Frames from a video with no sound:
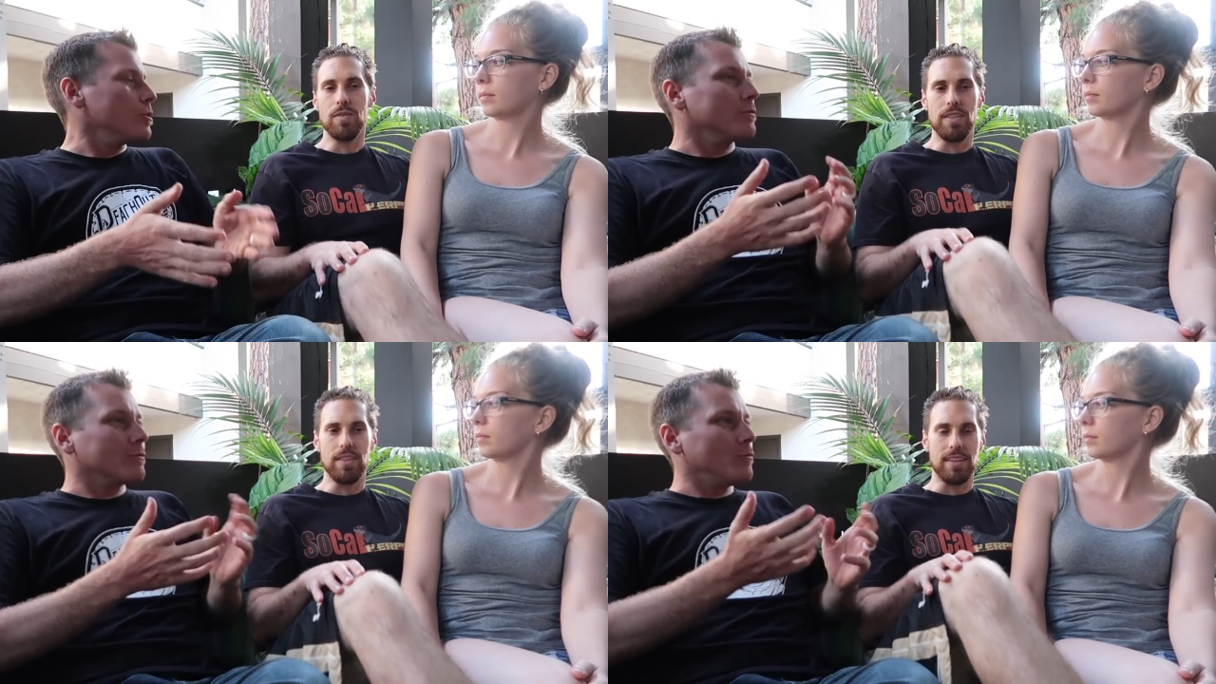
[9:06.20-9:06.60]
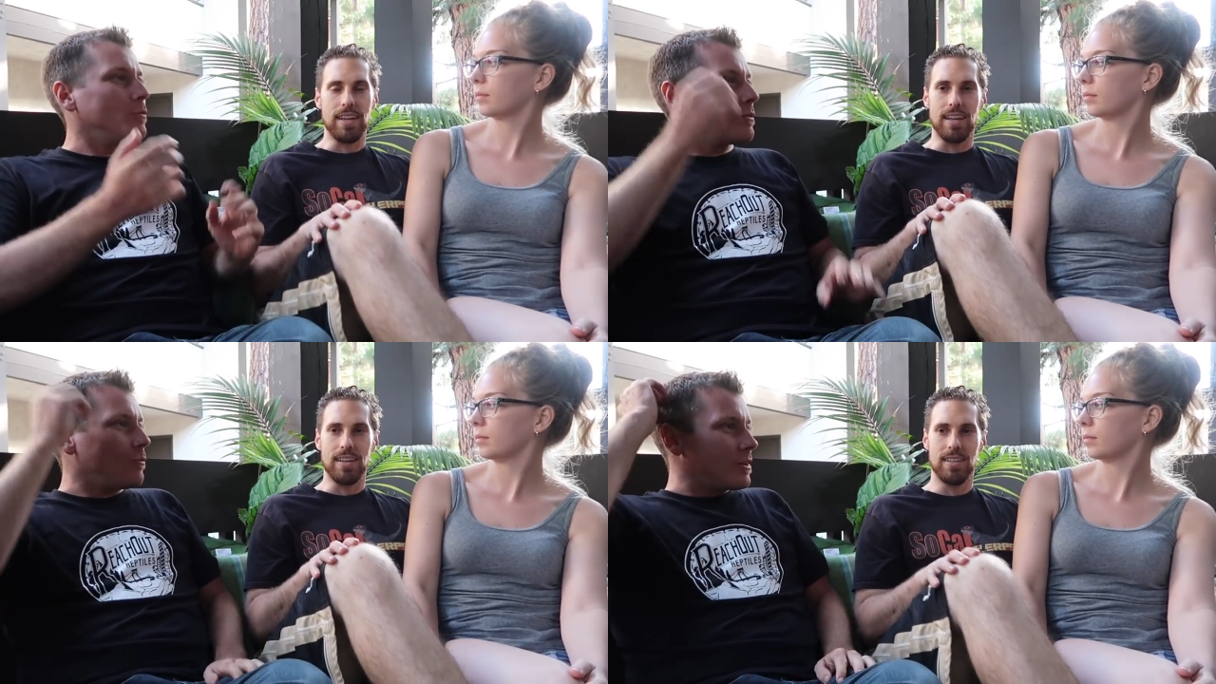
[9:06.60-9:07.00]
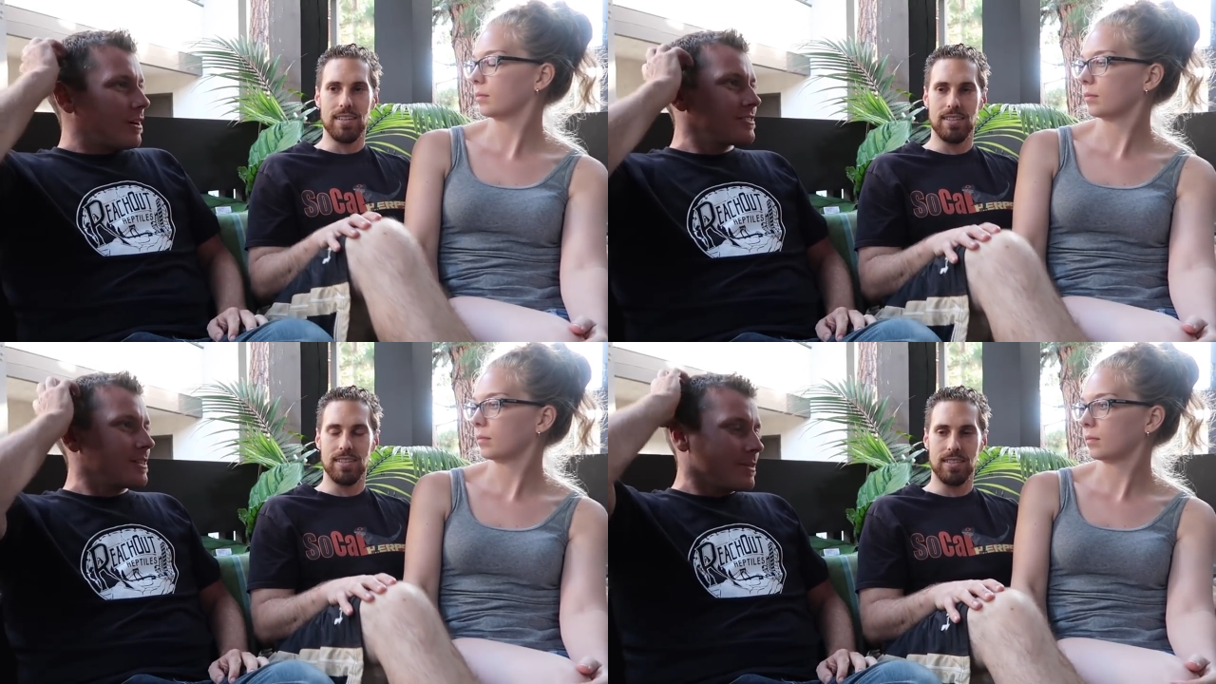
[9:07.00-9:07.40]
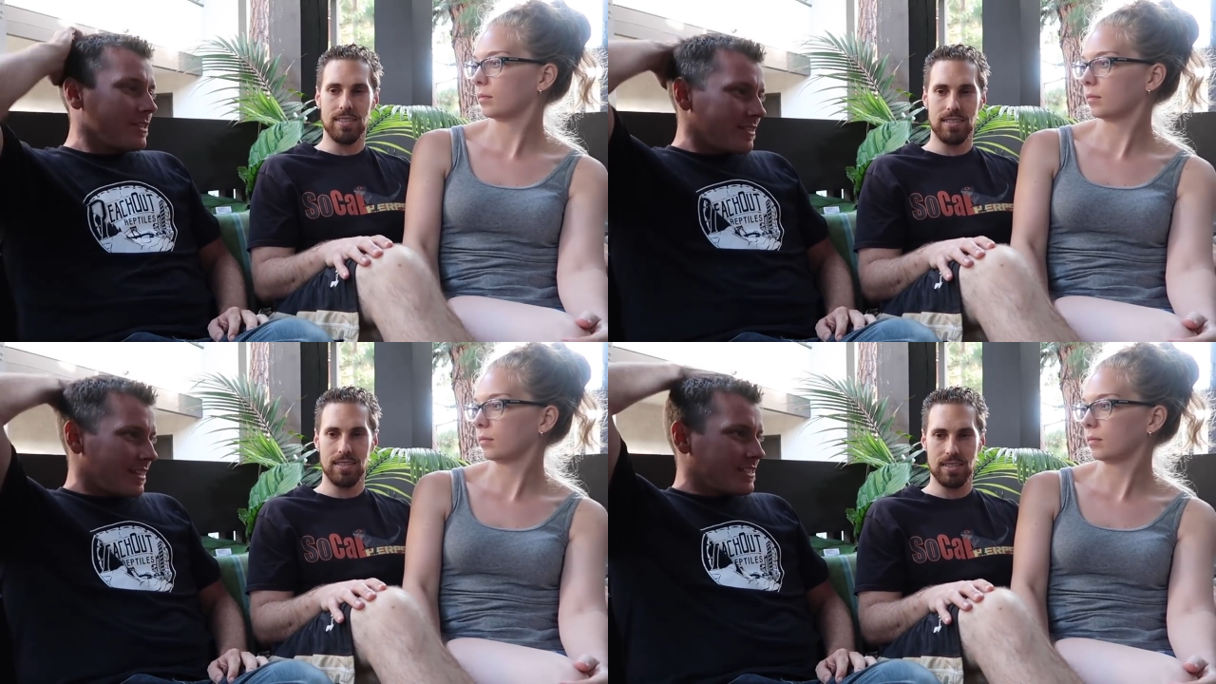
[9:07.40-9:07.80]
Speaker 1: so. What are some of
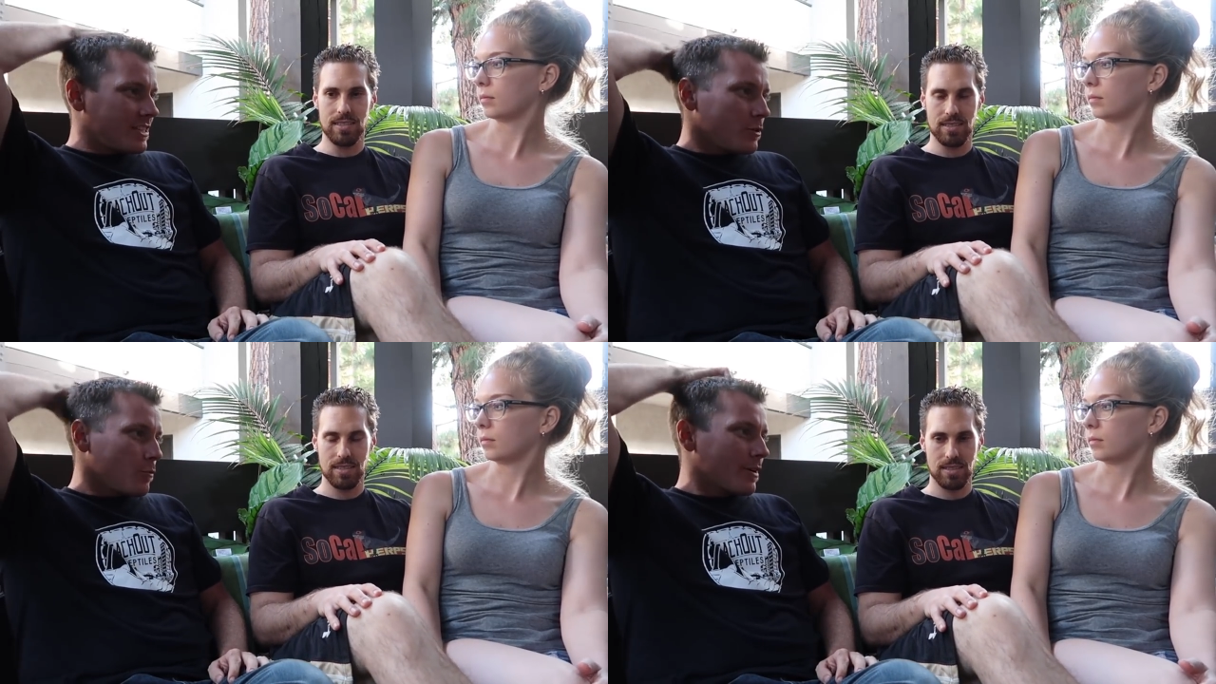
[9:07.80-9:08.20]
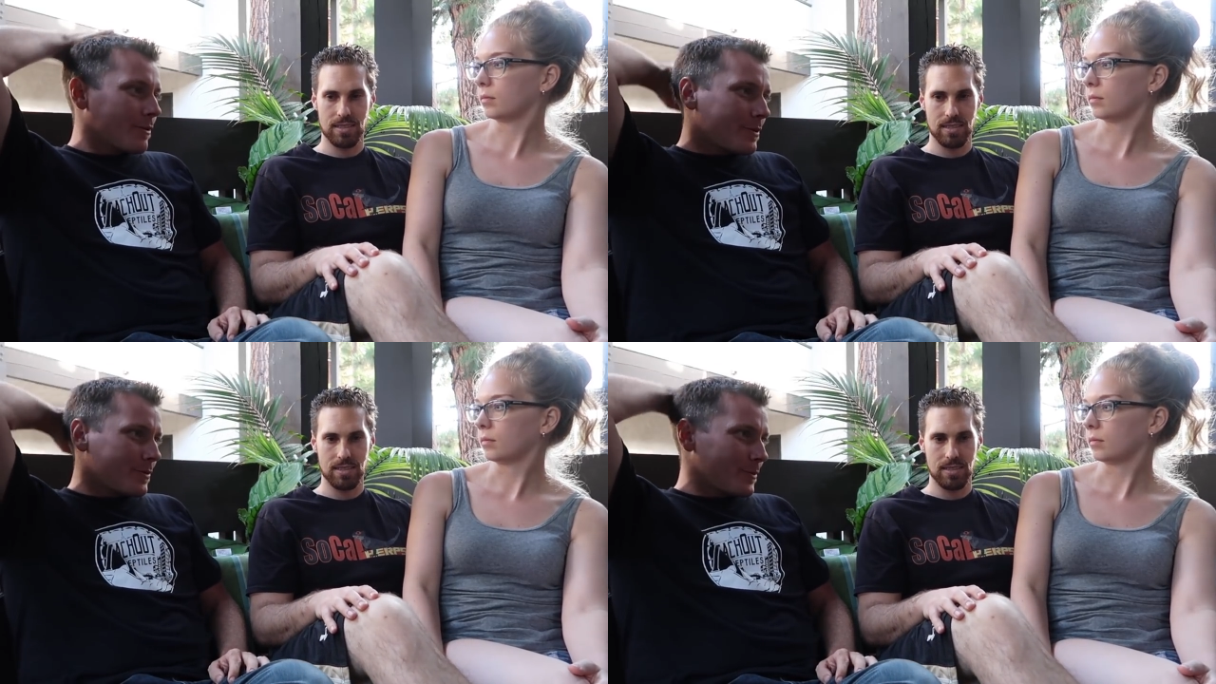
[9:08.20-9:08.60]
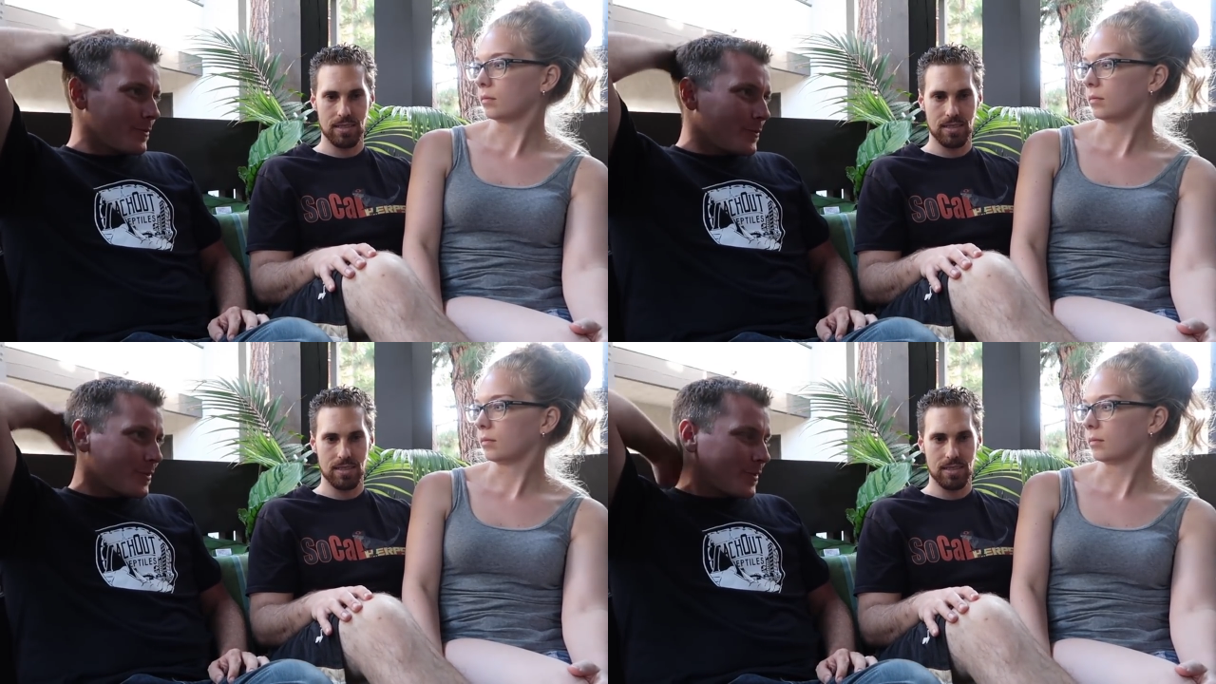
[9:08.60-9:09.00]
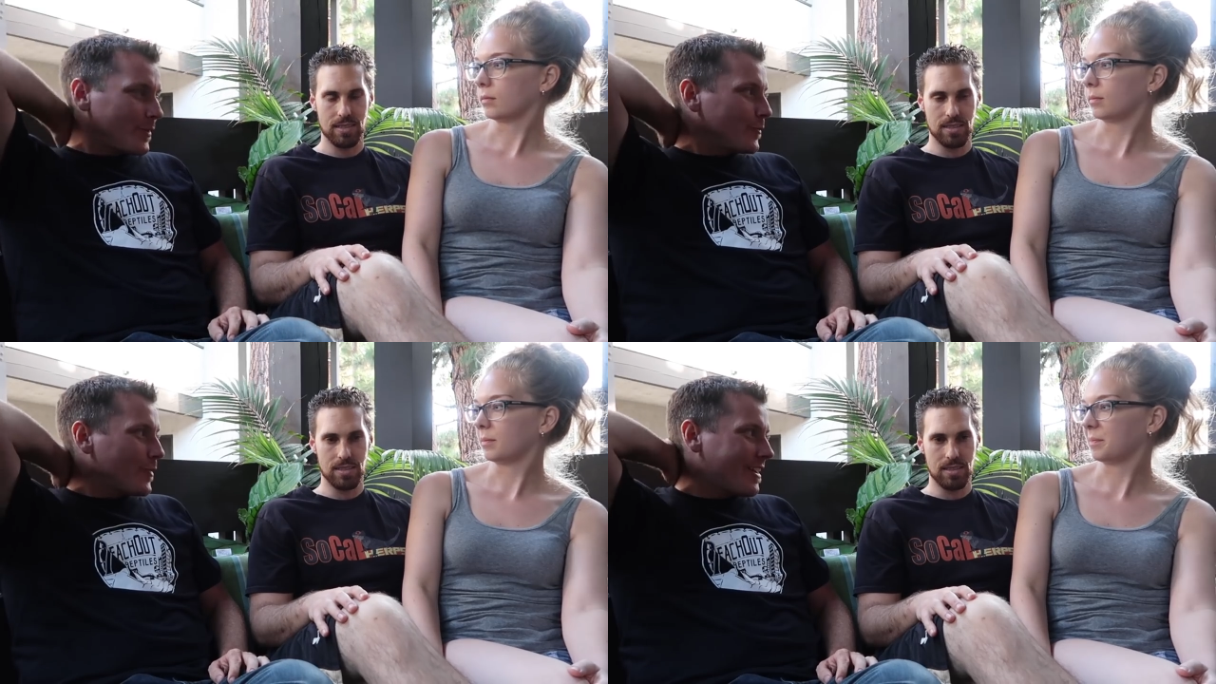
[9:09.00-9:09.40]
the things that you're working with the
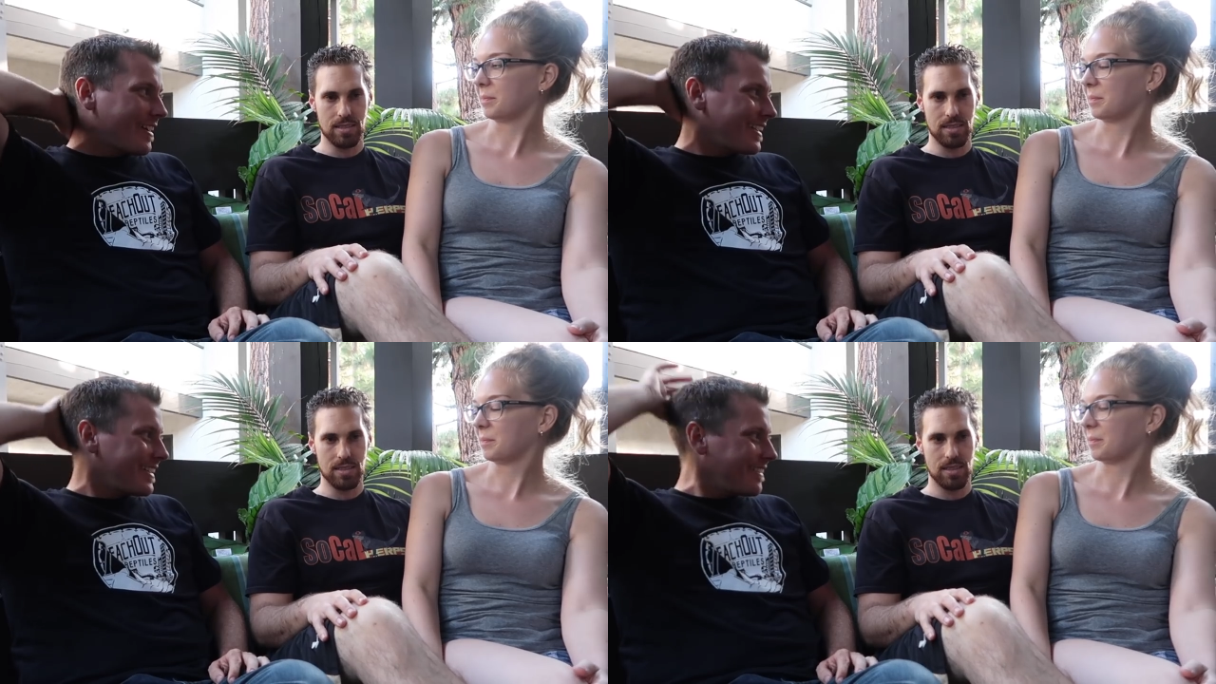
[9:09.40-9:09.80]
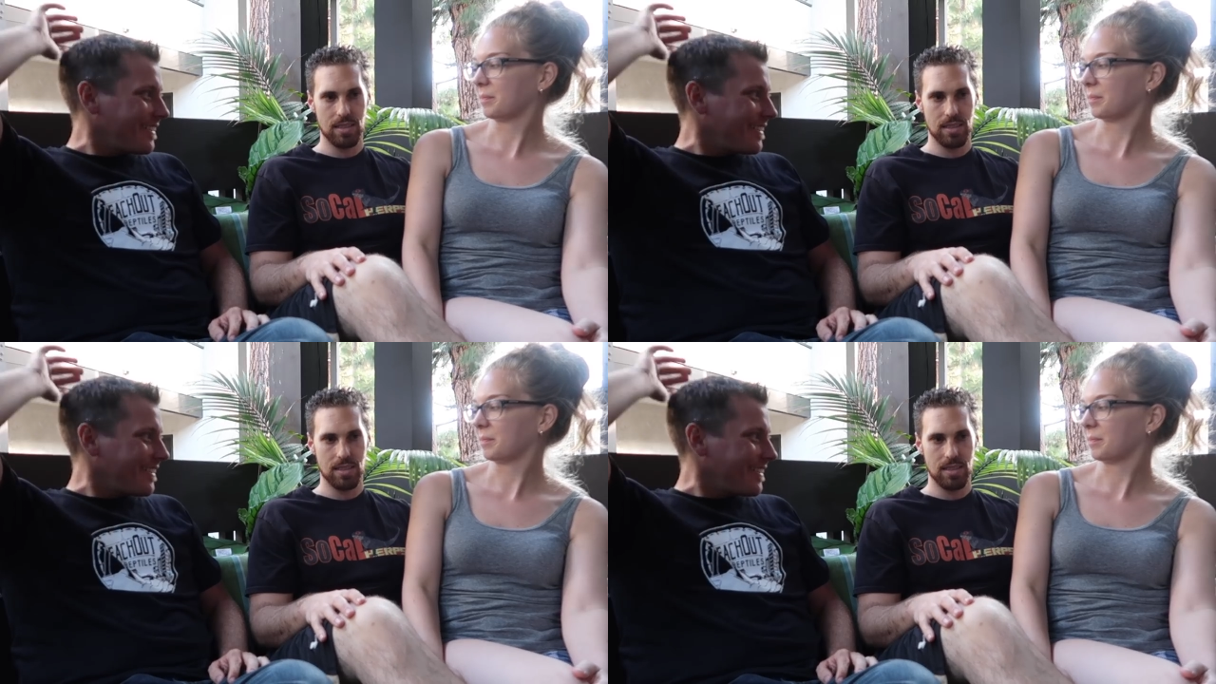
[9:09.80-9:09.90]
red eye?